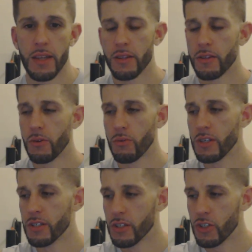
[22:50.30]
And the
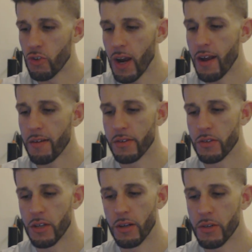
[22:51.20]
reason this draft
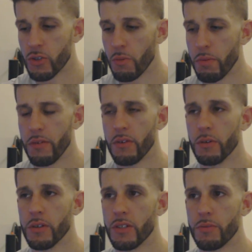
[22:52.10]
is going to be so
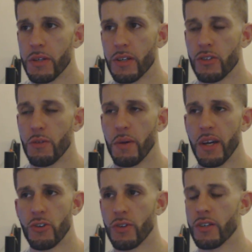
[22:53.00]
pivotal is because the
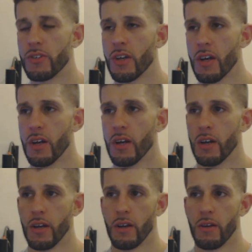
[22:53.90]
Patriots
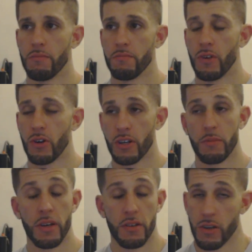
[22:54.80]
are going
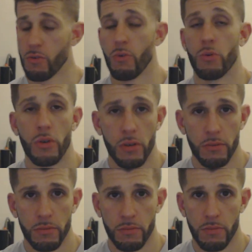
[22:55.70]
to be a year older,
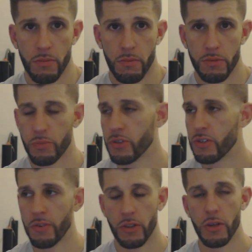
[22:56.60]

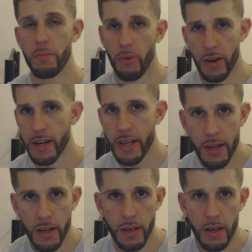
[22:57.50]
specifically
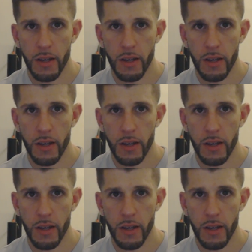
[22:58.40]
Brady.